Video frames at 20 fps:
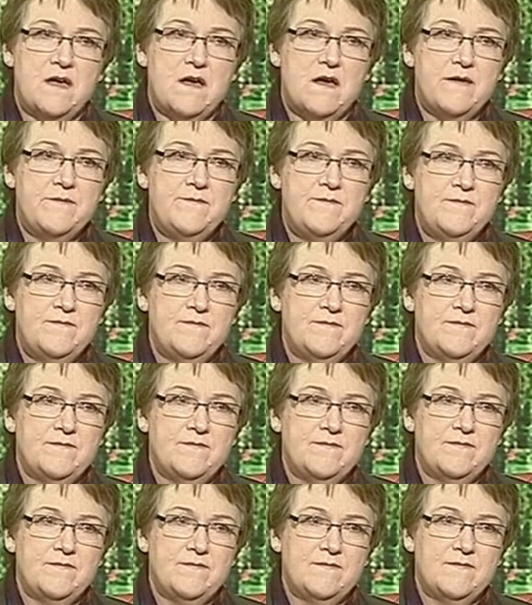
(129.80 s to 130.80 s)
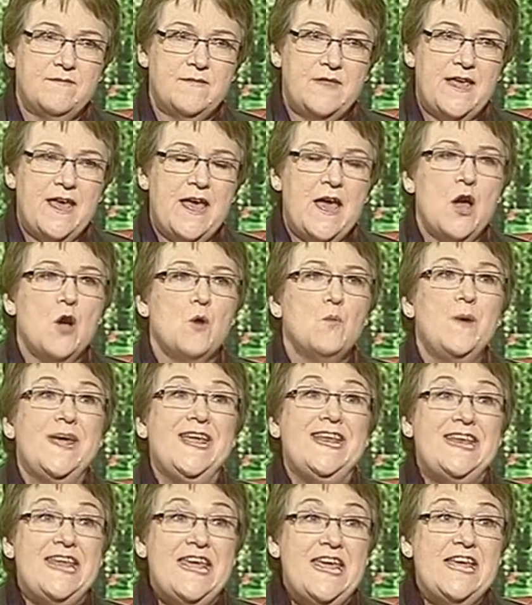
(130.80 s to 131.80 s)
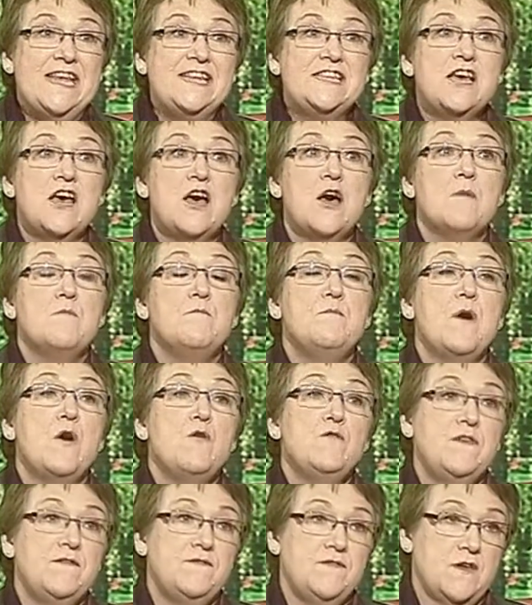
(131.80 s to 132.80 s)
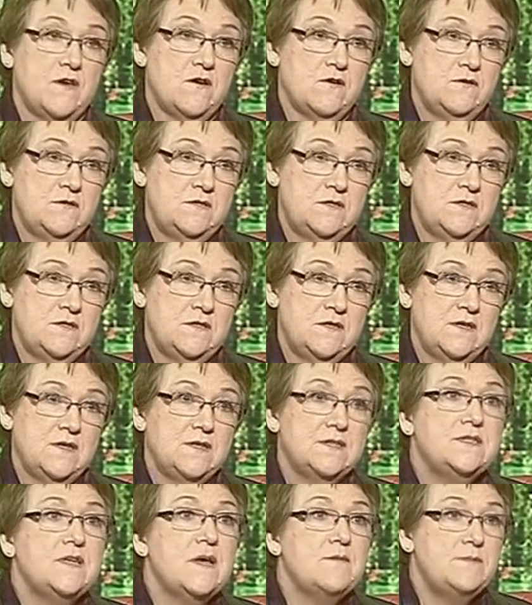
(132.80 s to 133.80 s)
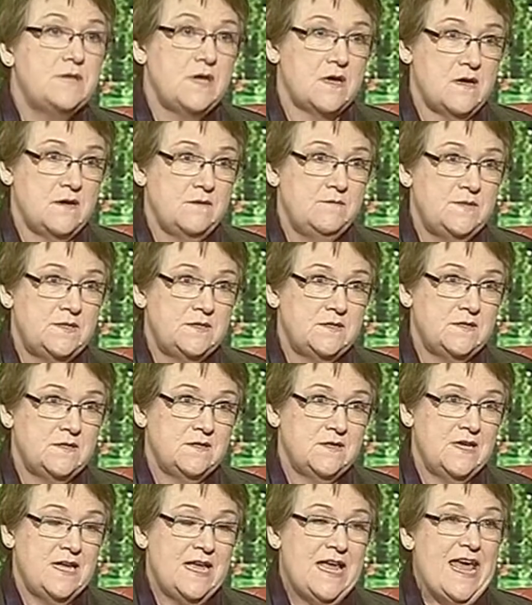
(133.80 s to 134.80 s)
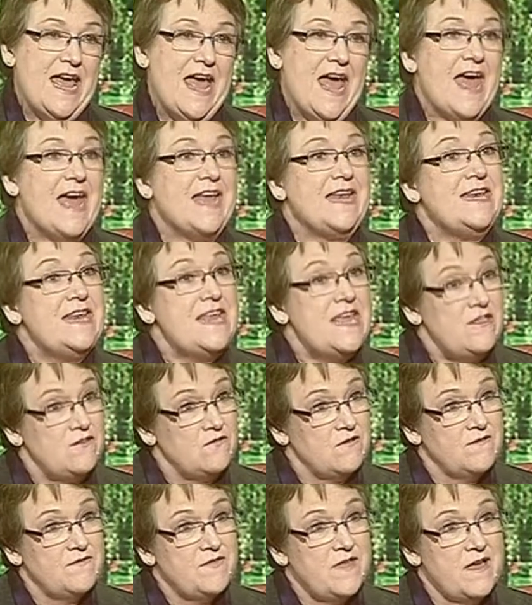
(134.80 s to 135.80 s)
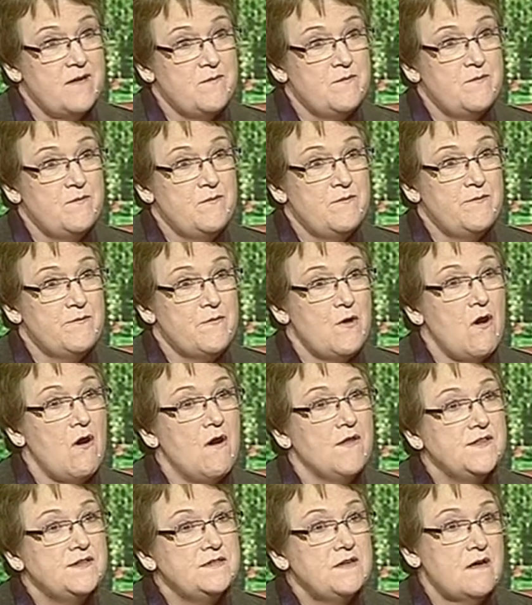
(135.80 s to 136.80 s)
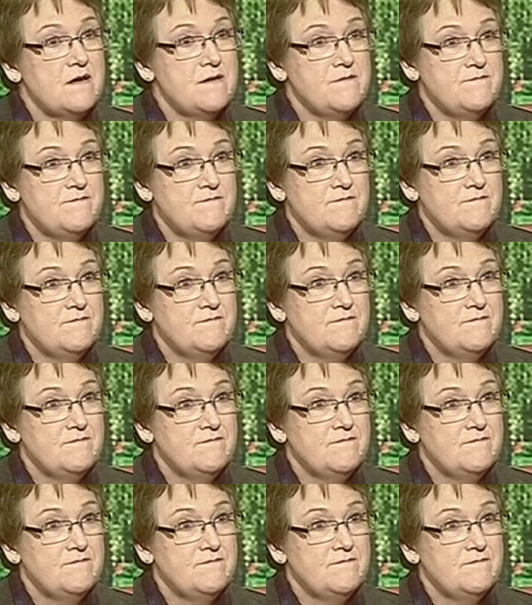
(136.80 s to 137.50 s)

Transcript: the time. We need both of those sometimes, and neither of them all the time.